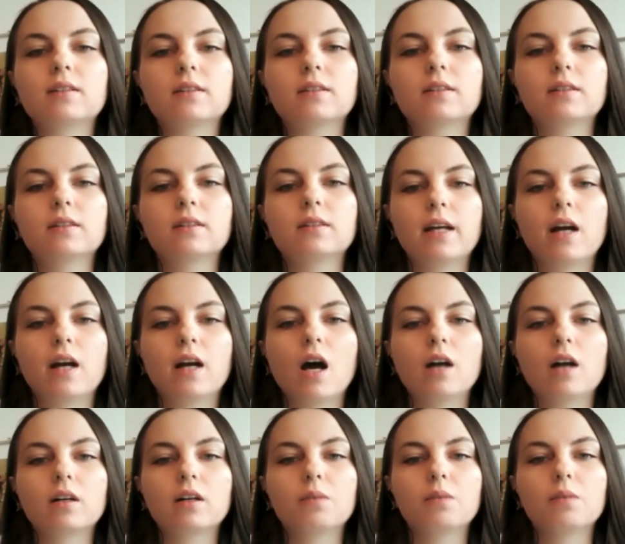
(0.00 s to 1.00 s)
there
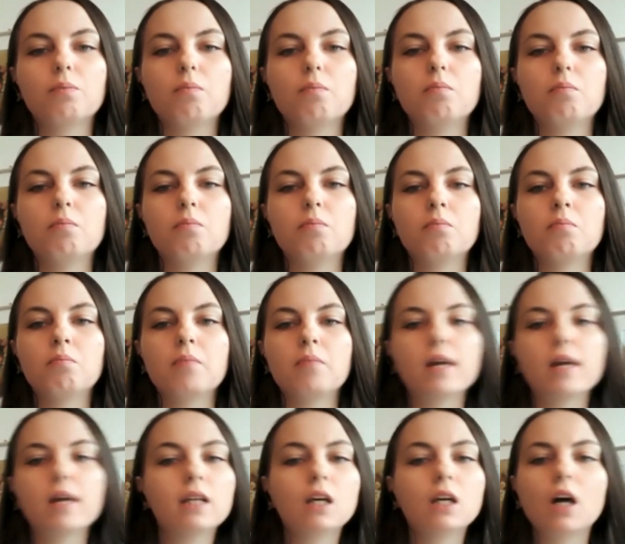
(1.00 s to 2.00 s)
are
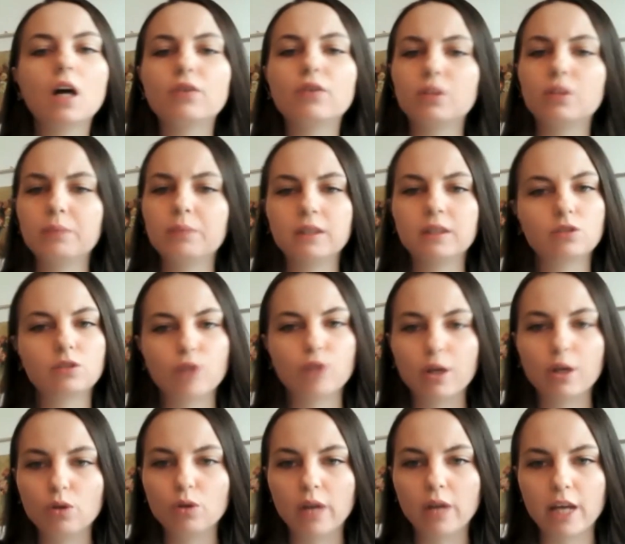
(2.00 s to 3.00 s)
many government
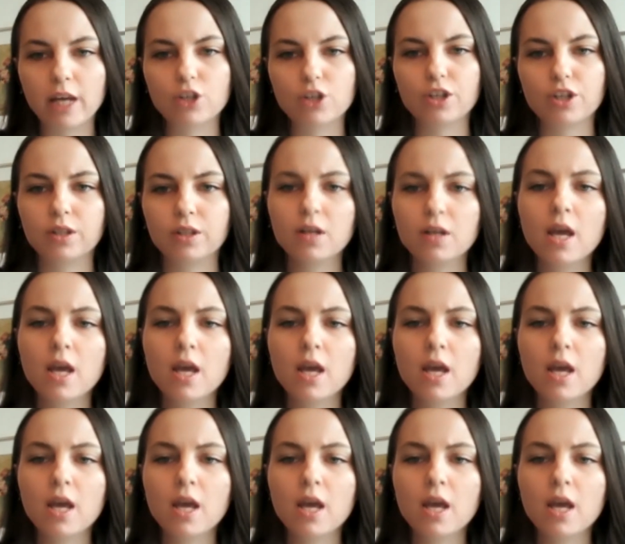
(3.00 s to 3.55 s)
regulations